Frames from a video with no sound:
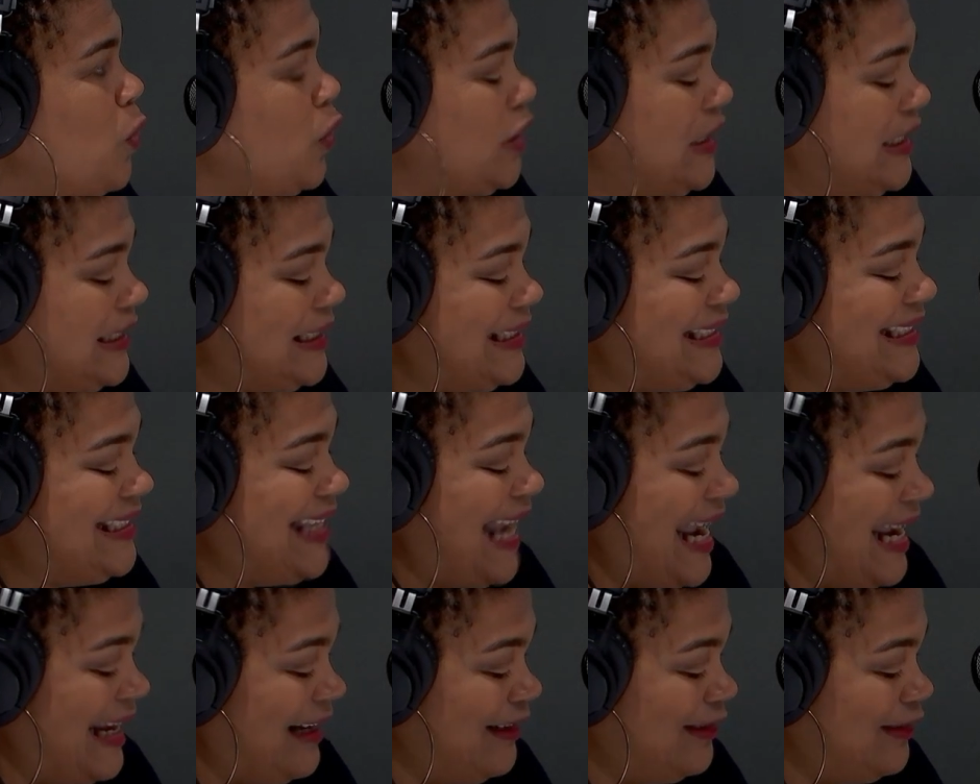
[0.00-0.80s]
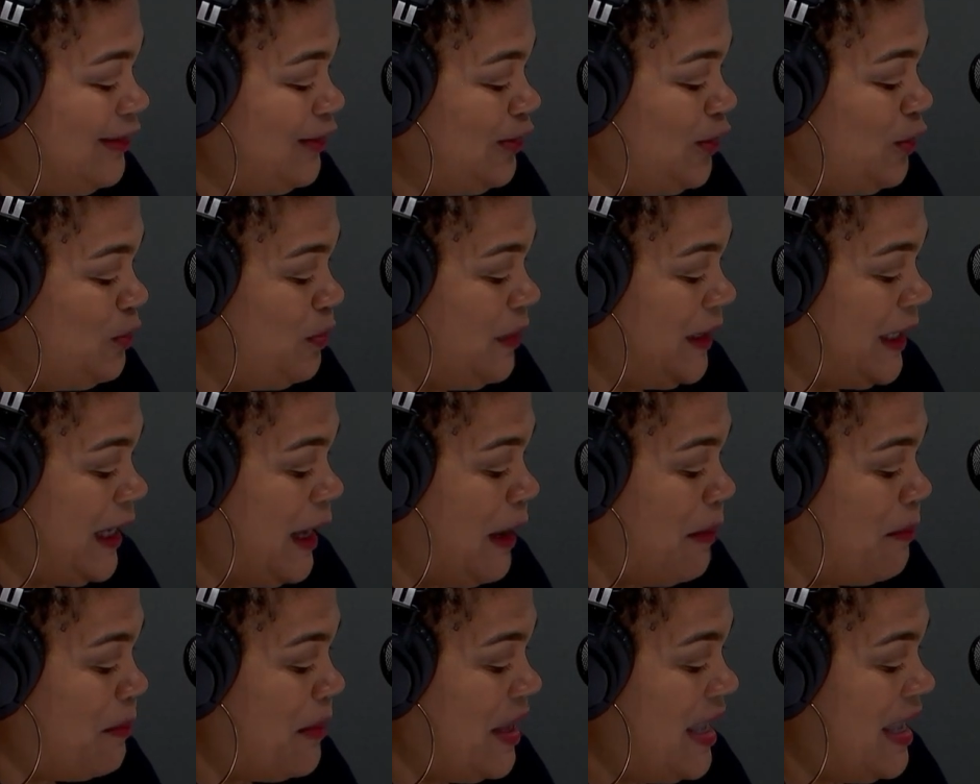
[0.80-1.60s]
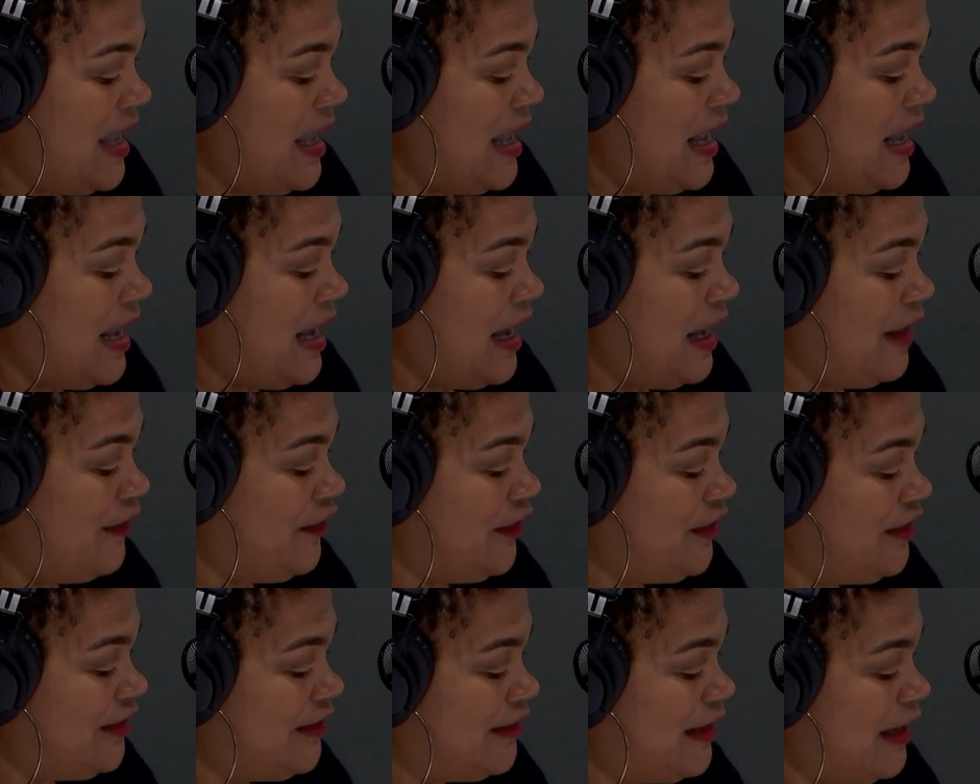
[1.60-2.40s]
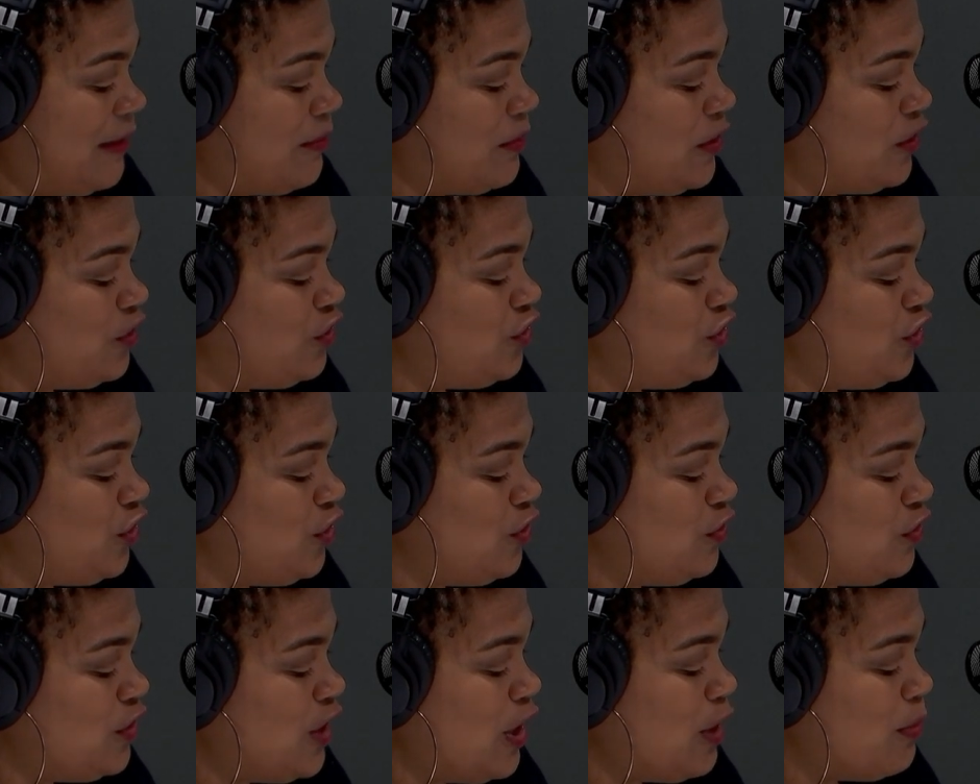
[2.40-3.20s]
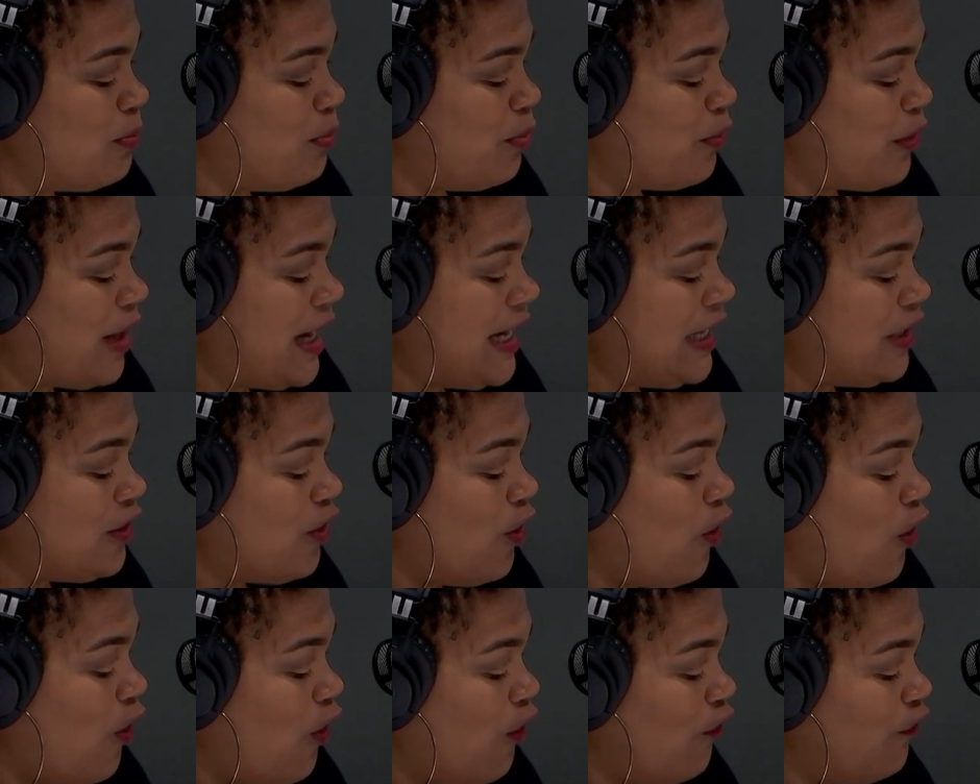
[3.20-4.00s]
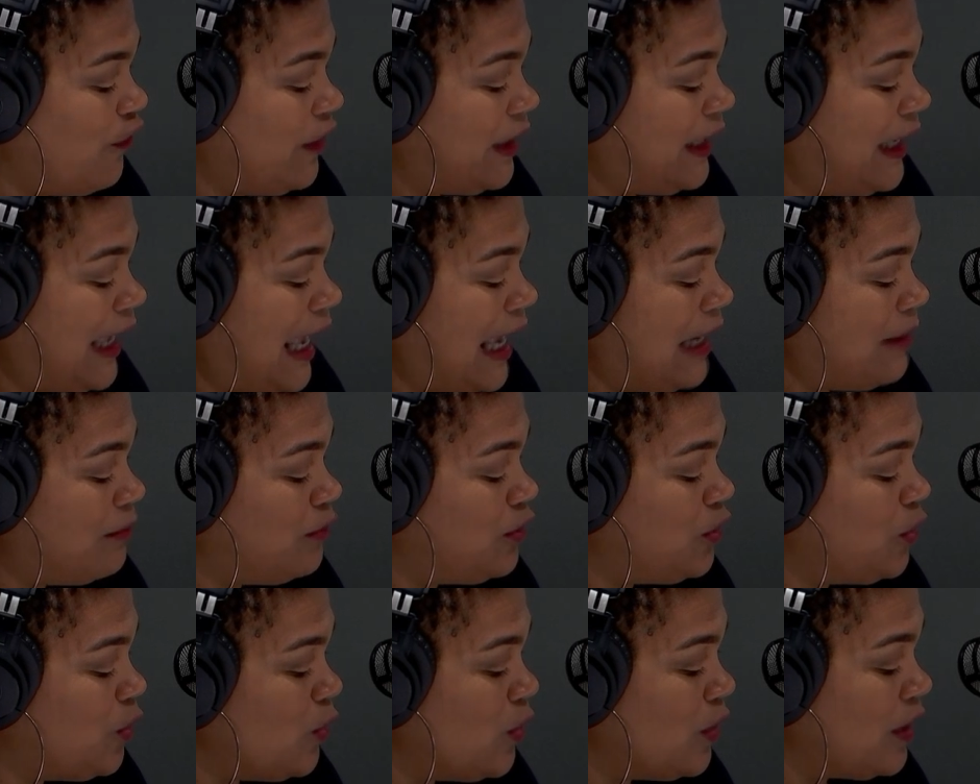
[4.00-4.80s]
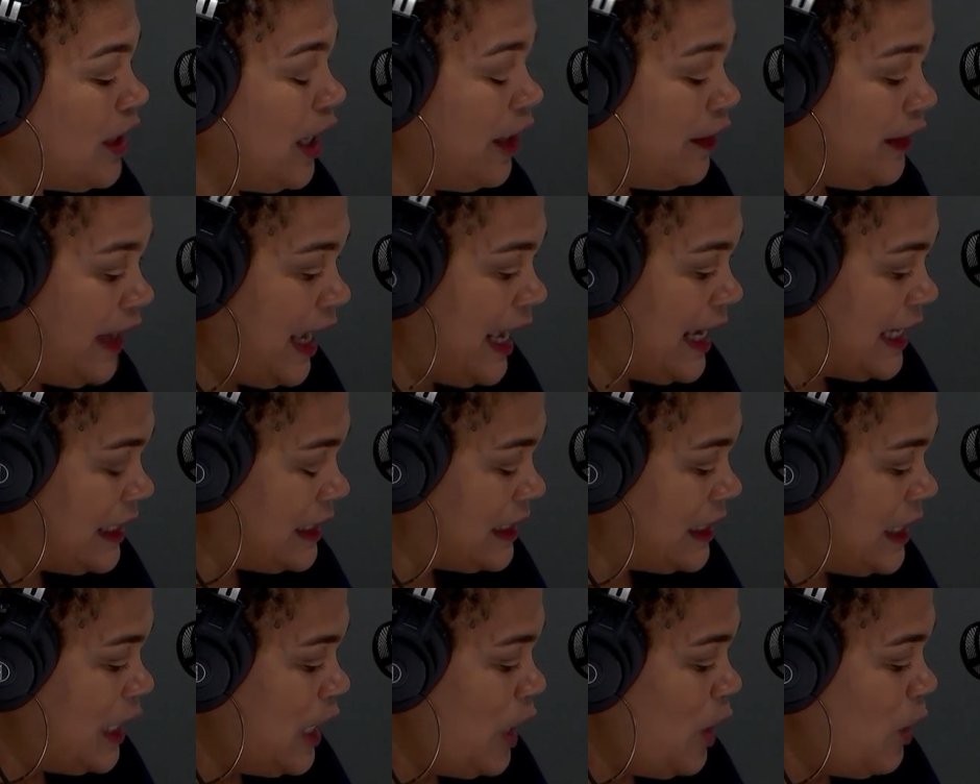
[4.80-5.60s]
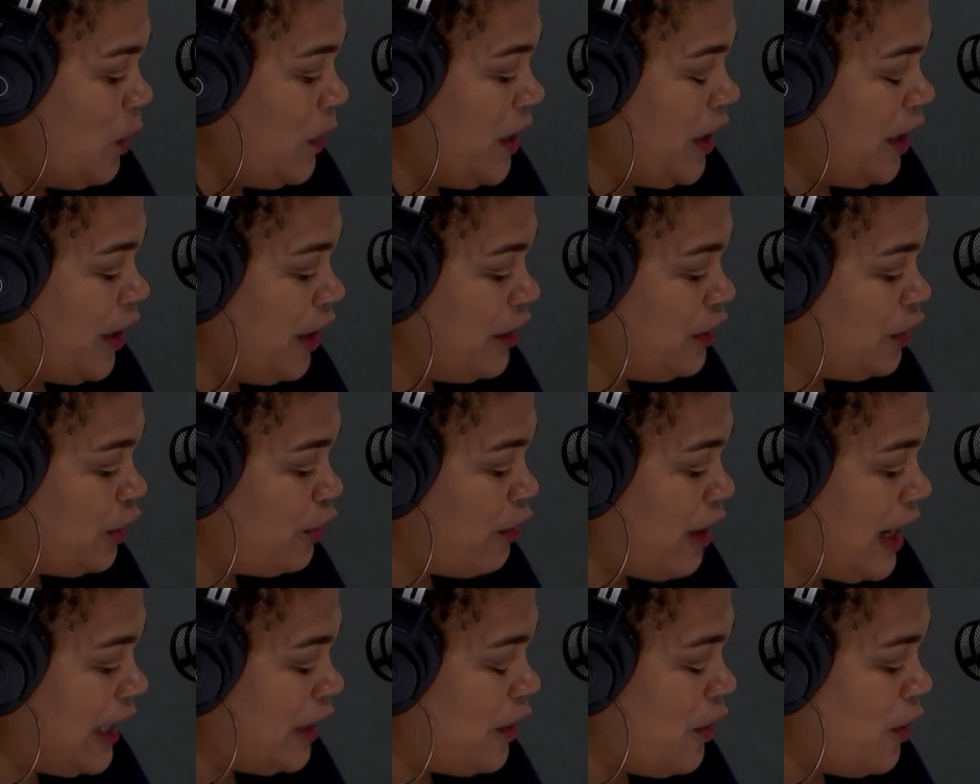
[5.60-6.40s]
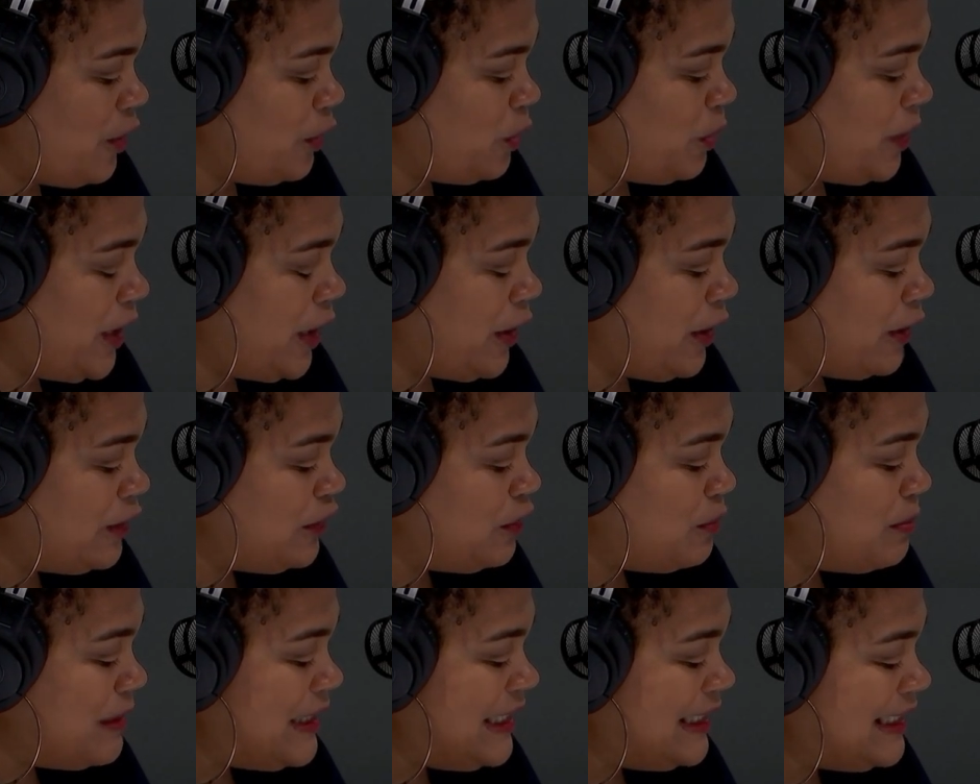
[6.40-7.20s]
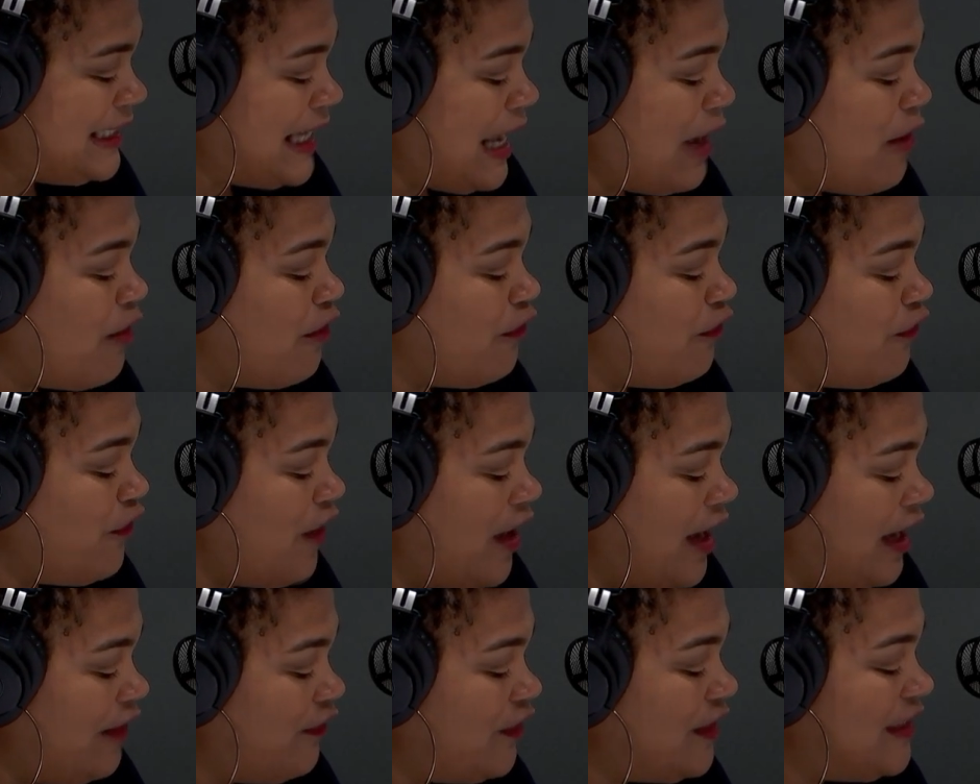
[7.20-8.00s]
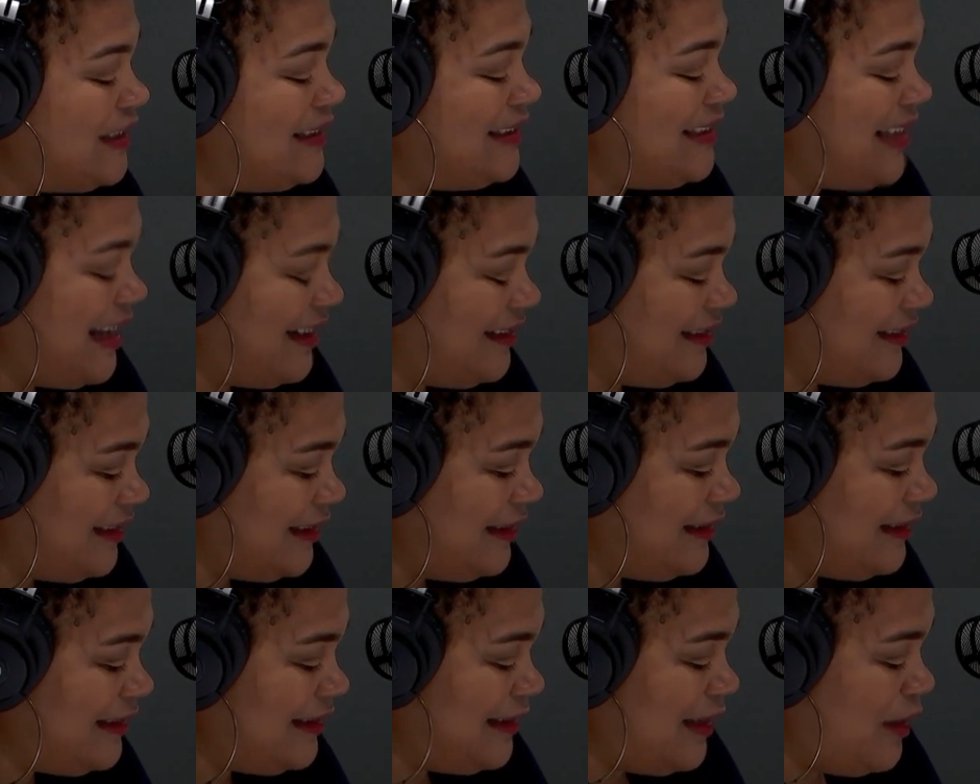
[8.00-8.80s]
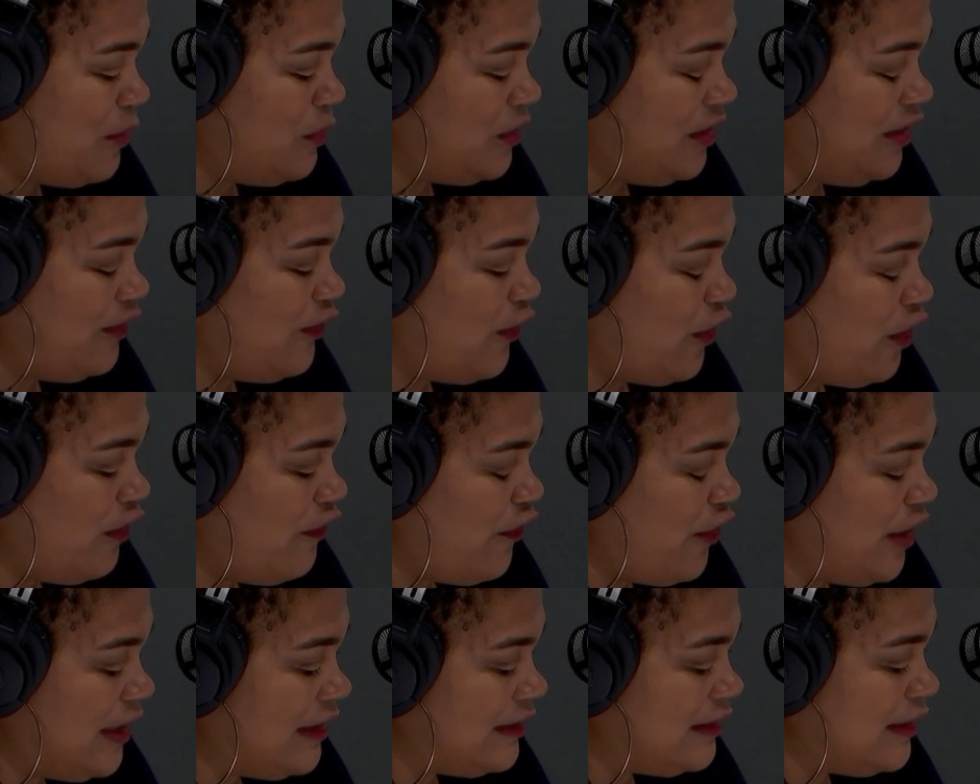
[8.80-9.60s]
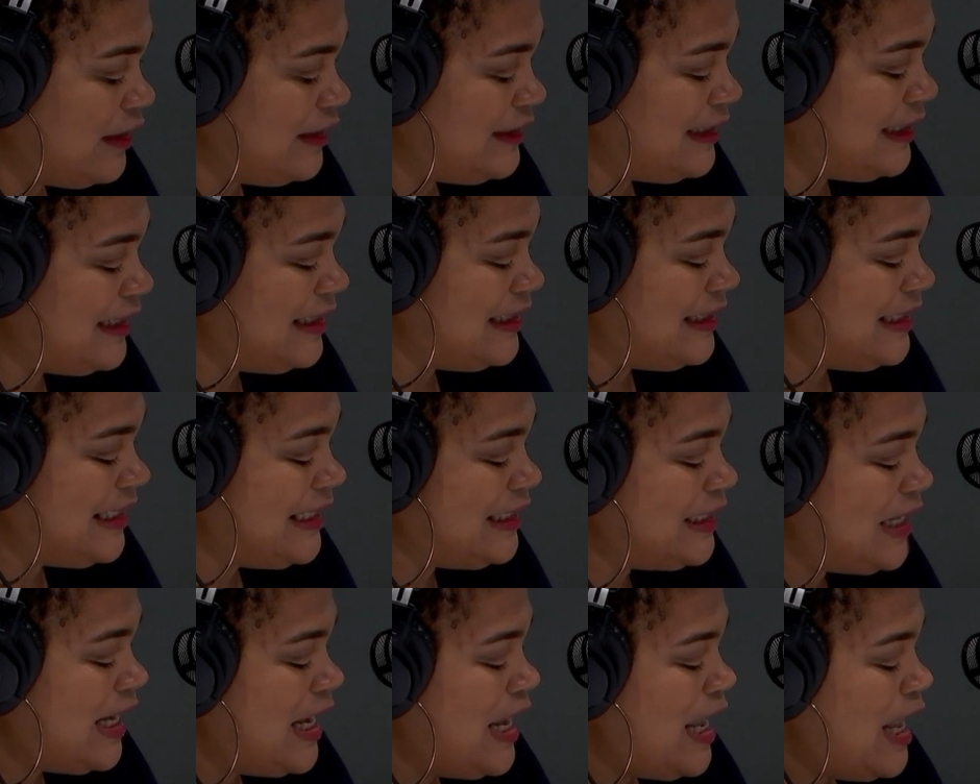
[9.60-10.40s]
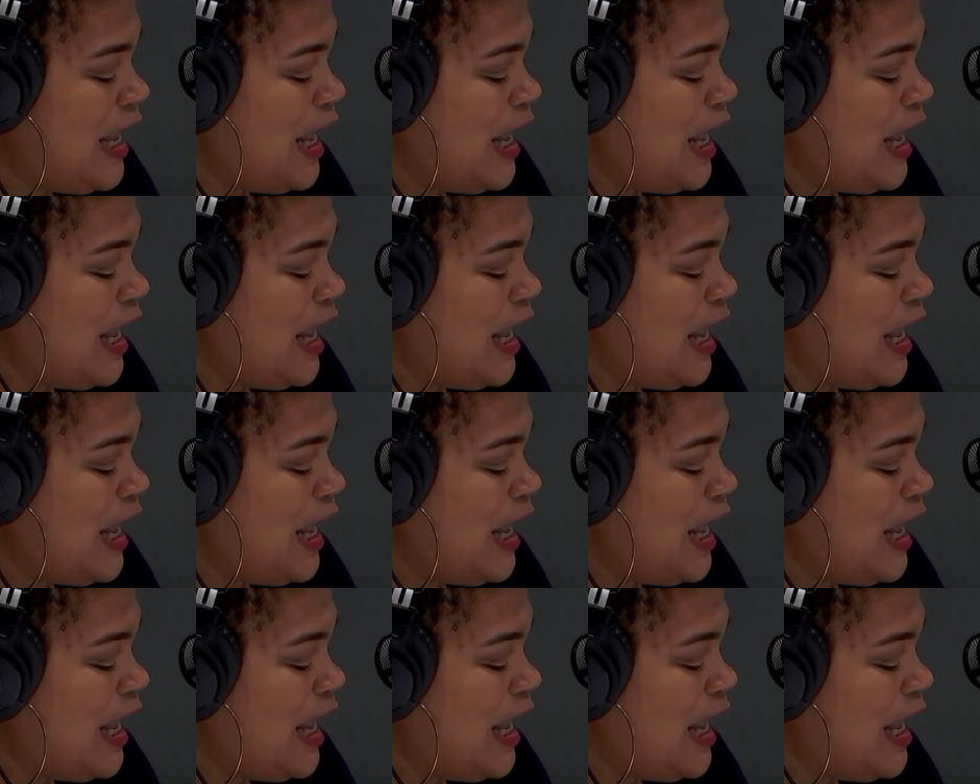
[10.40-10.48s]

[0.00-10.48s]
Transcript: what it takes to become the Dis-Chem Junior Brain of Cape Talk. Okay, we are going to crack on. We are going to meet our five contestants, which is very, very exciting indeed.